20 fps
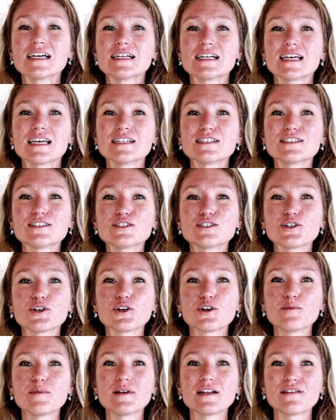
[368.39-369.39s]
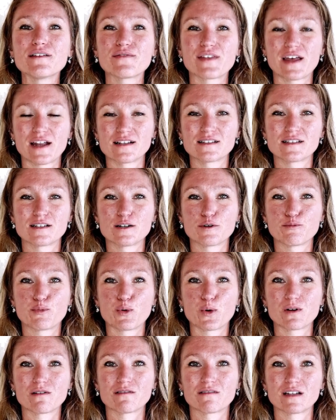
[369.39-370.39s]
And determine if that is an
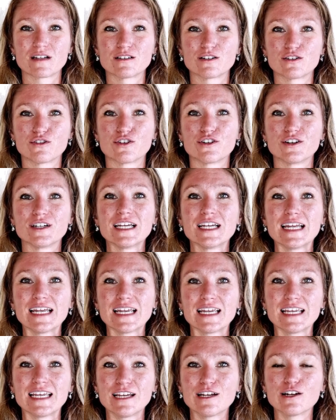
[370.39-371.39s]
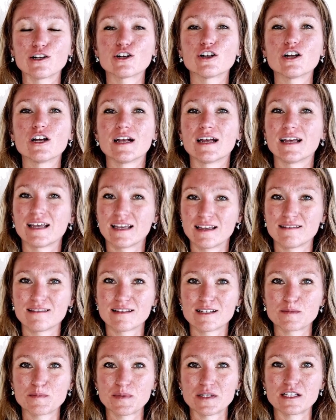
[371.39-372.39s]
important thing to learn here in this
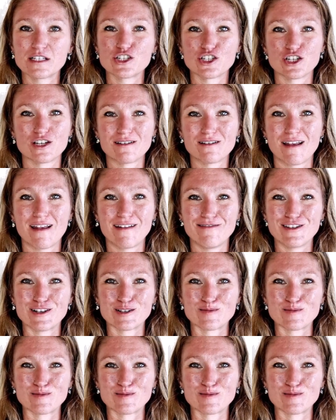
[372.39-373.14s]
position in this